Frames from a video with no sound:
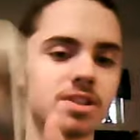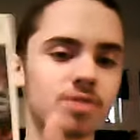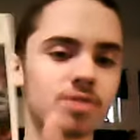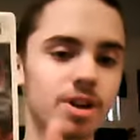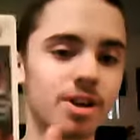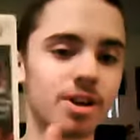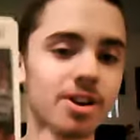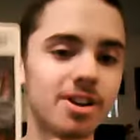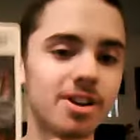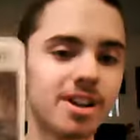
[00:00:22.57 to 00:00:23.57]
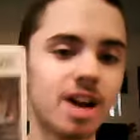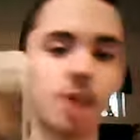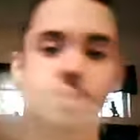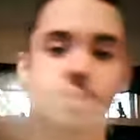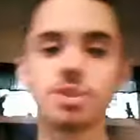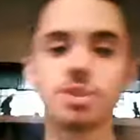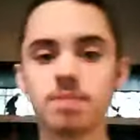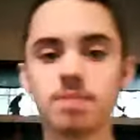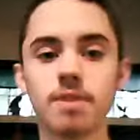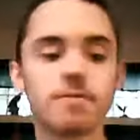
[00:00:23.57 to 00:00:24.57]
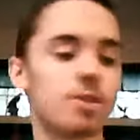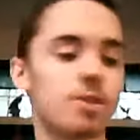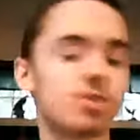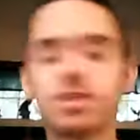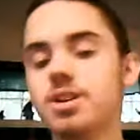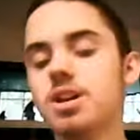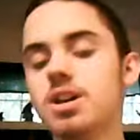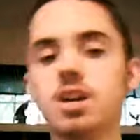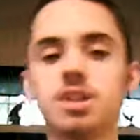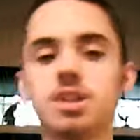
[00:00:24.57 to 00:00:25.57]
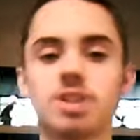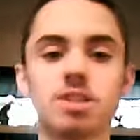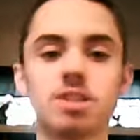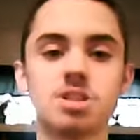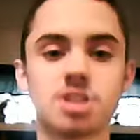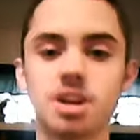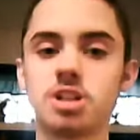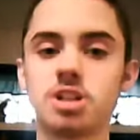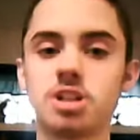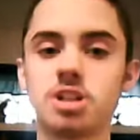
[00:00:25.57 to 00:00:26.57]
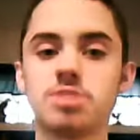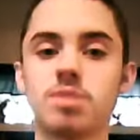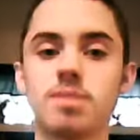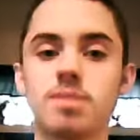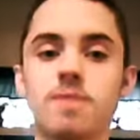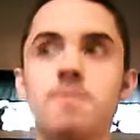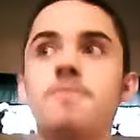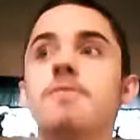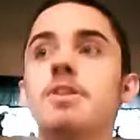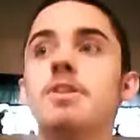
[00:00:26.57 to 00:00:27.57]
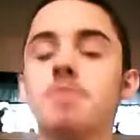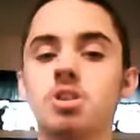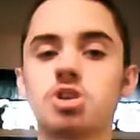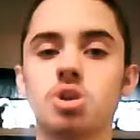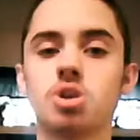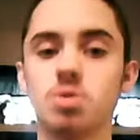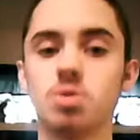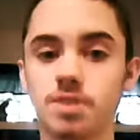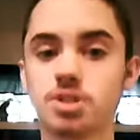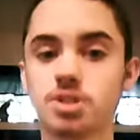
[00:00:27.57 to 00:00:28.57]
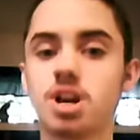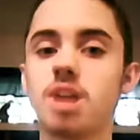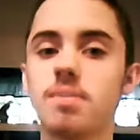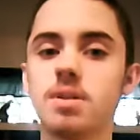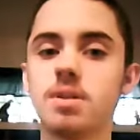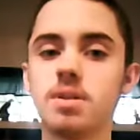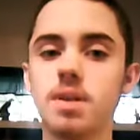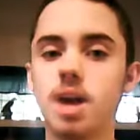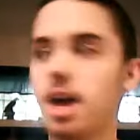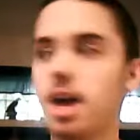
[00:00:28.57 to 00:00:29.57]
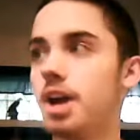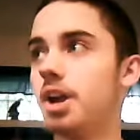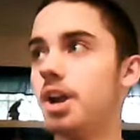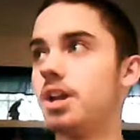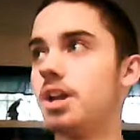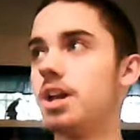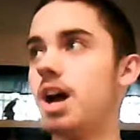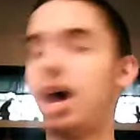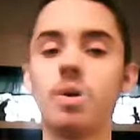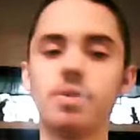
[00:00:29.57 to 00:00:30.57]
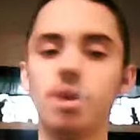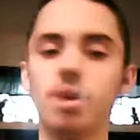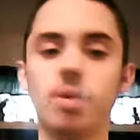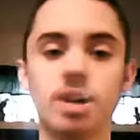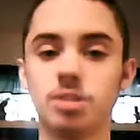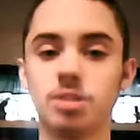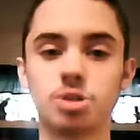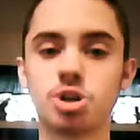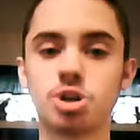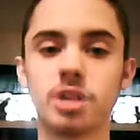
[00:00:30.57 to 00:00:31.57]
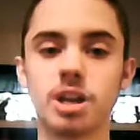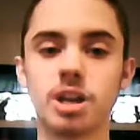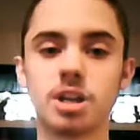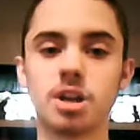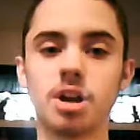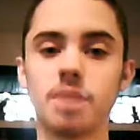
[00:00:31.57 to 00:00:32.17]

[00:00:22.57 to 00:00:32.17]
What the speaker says: right here, I want to talk about first. Deadliest Catch is one of my favorite shows of all time, and I don't know any other show that I can